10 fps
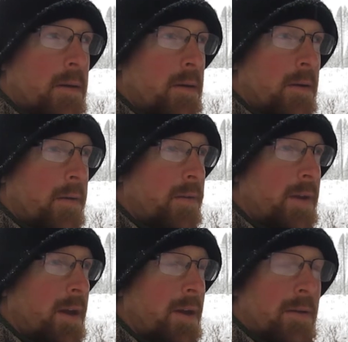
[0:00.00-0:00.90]
You don't have to
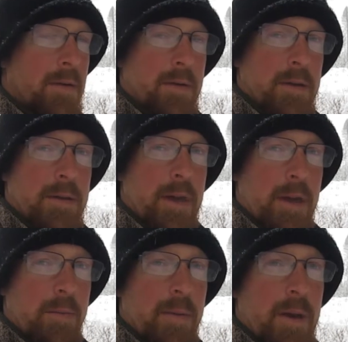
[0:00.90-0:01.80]
take long, just
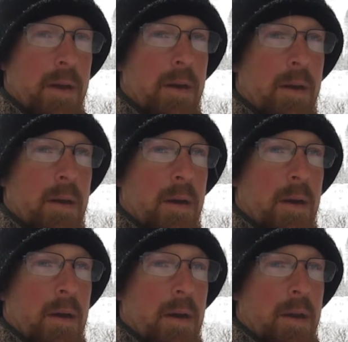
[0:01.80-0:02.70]
take a minute
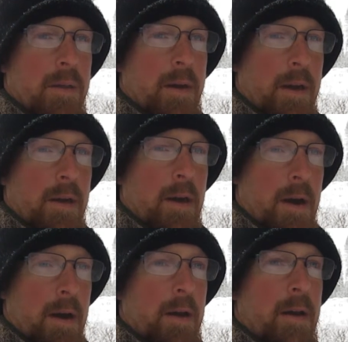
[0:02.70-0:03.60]
and thank
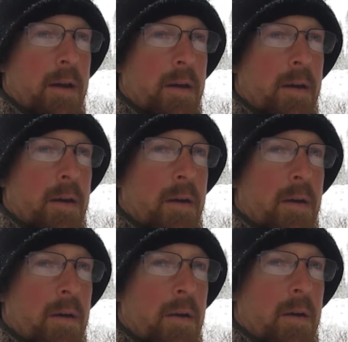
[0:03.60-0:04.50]
God
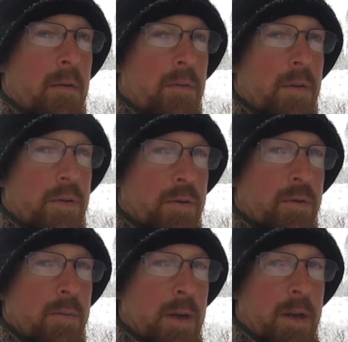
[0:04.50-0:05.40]
for the
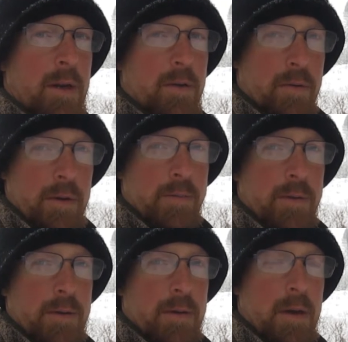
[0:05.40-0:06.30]
true meaning of
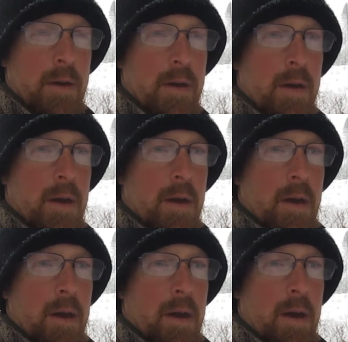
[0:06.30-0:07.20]
Christmas
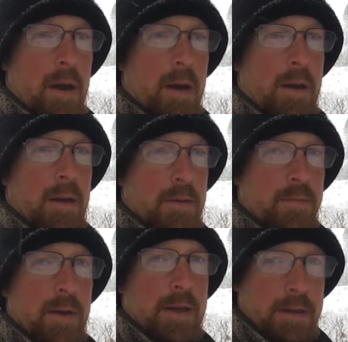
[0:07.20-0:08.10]
and his
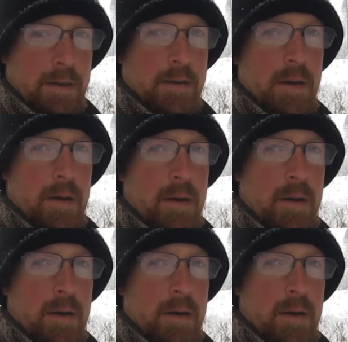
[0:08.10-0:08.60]
blessings.